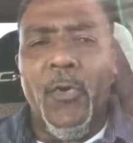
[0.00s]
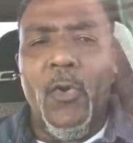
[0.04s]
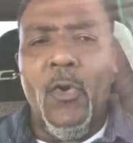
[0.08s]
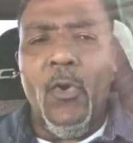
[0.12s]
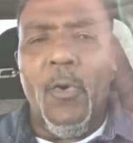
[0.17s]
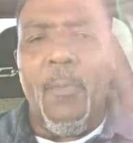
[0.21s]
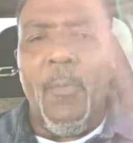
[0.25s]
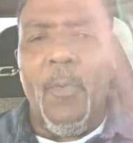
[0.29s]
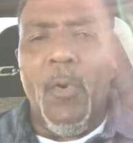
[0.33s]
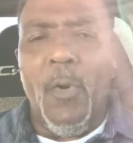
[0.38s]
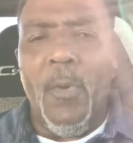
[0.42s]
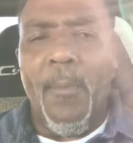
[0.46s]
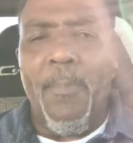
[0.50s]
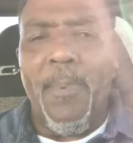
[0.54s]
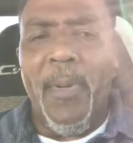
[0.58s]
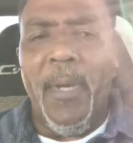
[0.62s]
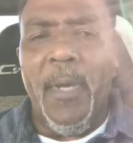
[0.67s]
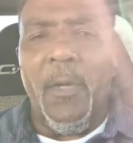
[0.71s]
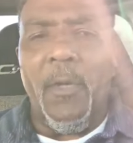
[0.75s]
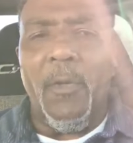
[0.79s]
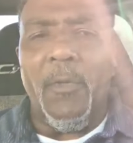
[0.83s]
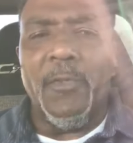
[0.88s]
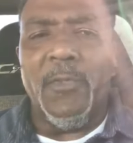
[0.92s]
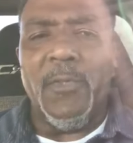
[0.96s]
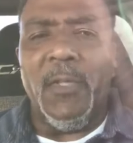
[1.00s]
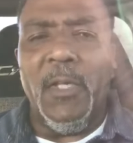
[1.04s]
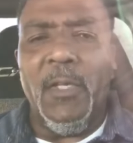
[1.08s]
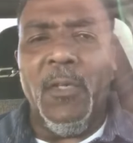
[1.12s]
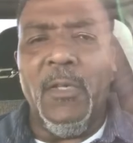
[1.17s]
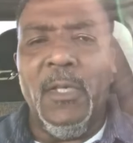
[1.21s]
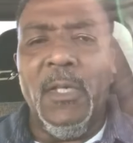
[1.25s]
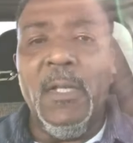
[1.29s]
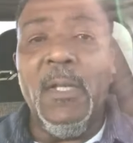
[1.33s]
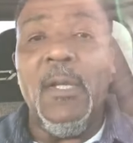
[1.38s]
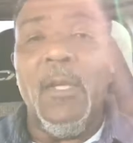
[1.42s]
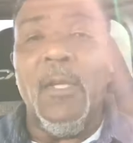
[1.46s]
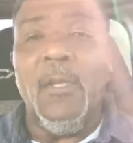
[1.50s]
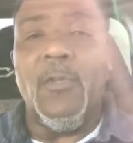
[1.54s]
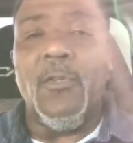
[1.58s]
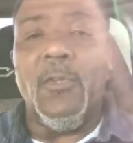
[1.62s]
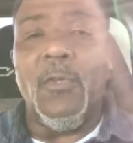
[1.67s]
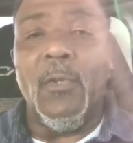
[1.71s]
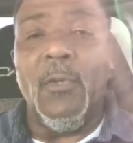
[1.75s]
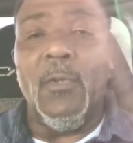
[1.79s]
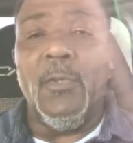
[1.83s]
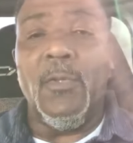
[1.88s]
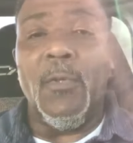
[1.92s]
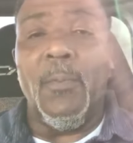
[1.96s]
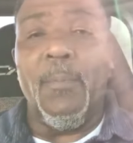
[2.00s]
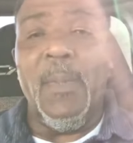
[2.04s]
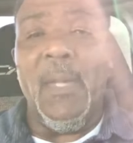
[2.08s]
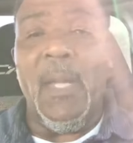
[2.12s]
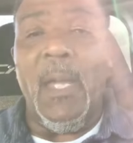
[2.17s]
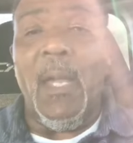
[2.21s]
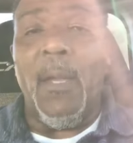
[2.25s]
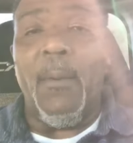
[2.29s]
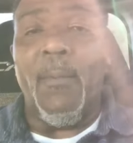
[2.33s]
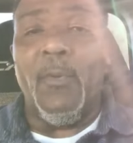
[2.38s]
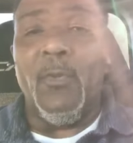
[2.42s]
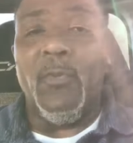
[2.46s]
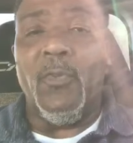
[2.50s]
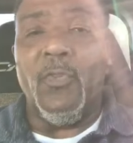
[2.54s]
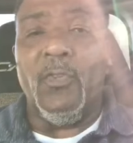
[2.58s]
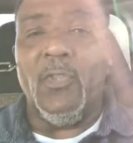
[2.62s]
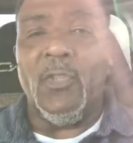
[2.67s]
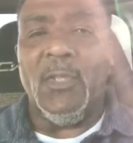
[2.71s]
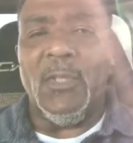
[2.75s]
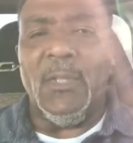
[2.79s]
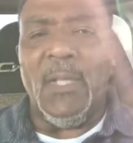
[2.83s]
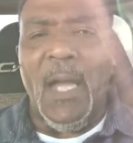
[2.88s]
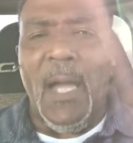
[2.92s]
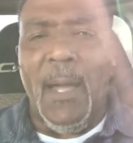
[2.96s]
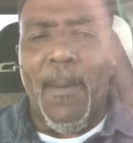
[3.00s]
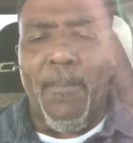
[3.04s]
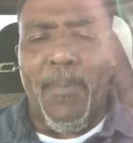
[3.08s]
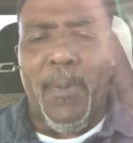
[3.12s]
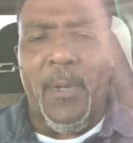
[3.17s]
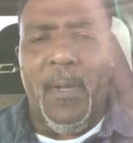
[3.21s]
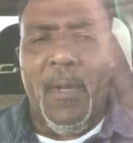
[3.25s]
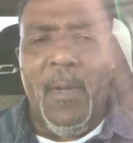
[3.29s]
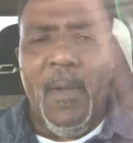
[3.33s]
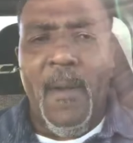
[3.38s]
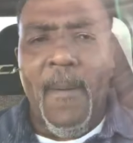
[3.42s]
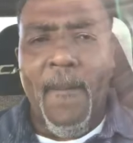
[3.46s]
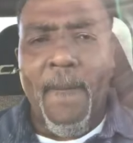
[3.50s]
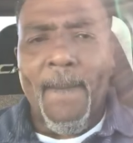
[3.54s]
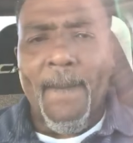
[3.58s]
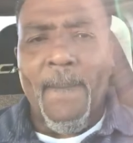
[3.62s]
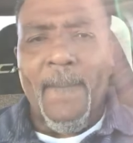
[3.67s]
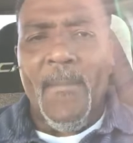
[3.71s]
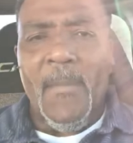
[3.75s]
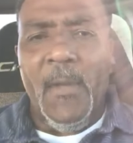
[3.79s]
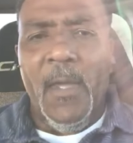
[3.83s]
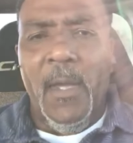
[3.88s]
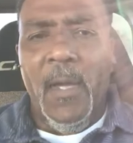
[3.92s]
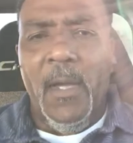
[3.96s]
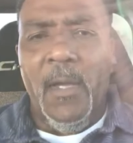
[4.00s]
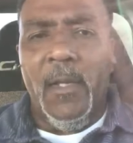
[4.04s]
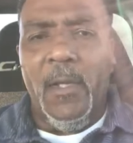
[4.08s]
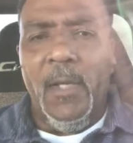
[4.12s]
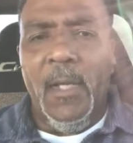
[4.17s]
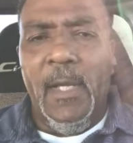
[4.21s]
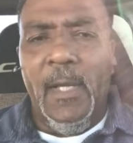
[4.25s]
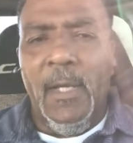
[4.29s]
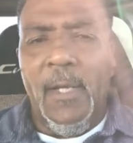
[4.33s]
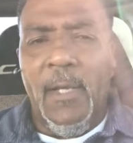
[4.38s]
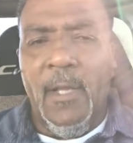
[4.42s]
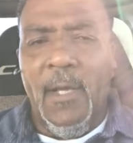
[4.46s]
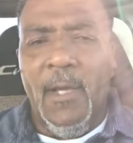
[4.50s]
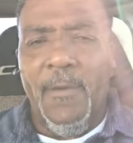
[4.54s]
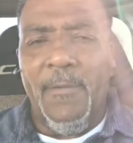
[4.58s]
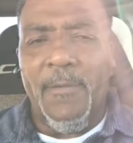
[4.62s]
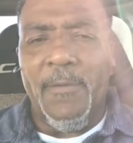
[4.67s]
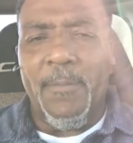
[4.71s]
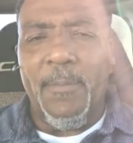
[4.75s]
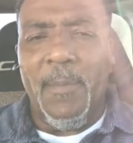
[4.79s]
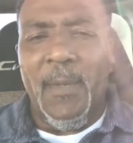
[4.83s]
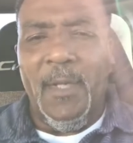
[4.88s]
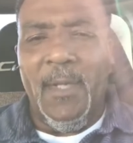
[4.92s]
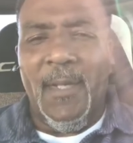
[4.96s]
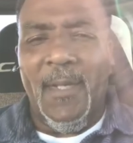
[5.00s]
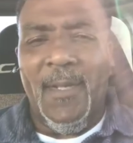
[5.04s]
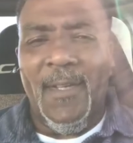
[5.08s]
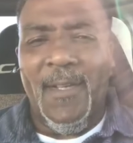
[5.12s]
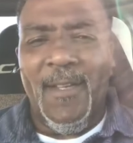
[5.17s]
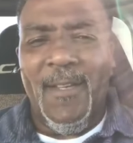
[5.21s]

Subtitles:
no more petals than you need to be able to stop at he loves me.